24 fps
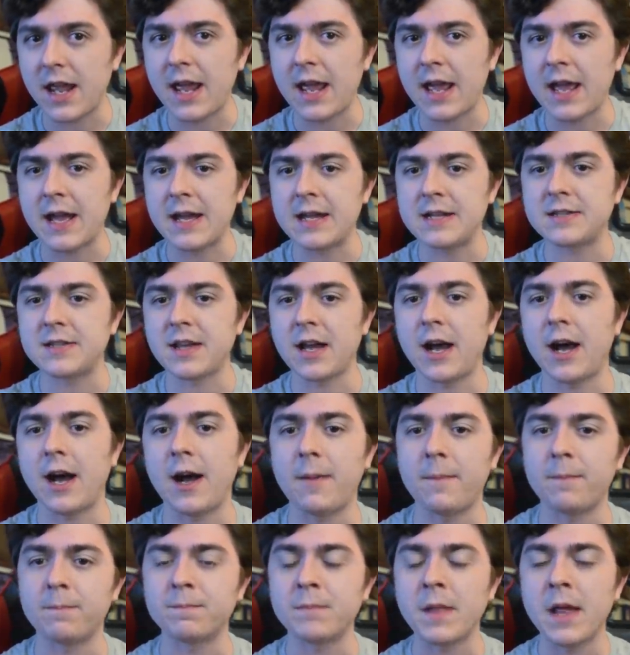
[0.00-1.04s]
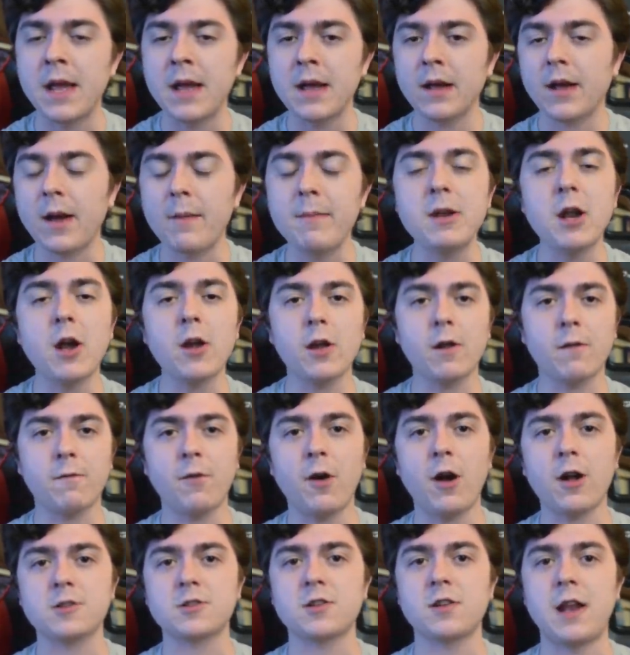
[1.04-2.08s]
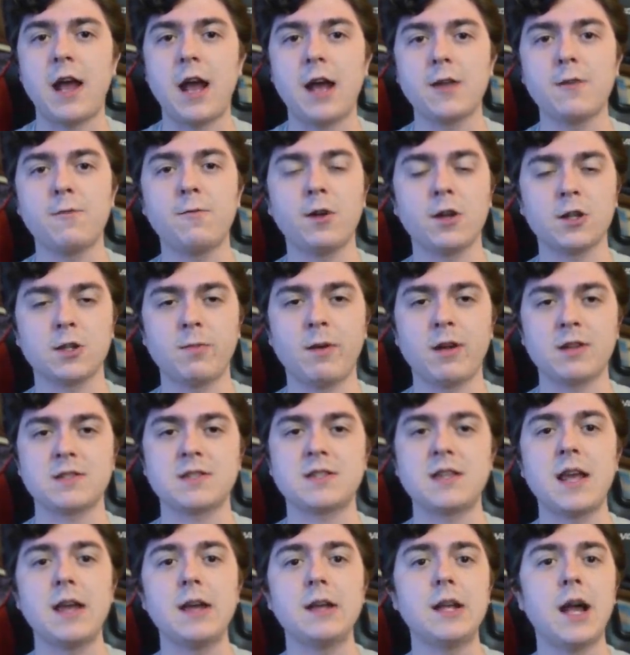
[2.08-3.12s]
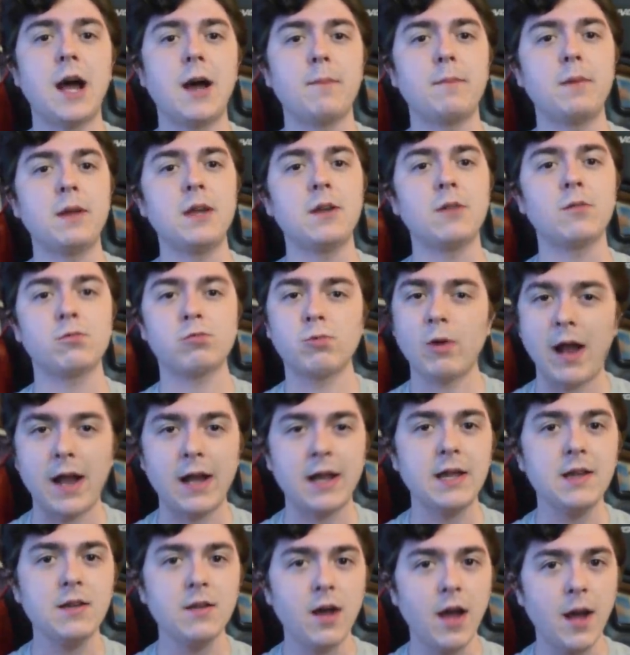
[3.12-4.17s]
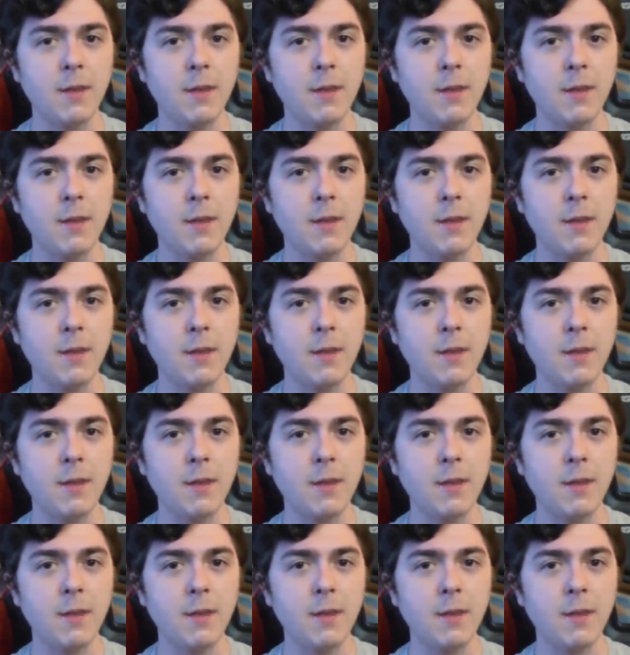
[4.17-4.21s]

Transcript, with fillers: And, um, let me know your thoughts on how you felt about Seiya not being ready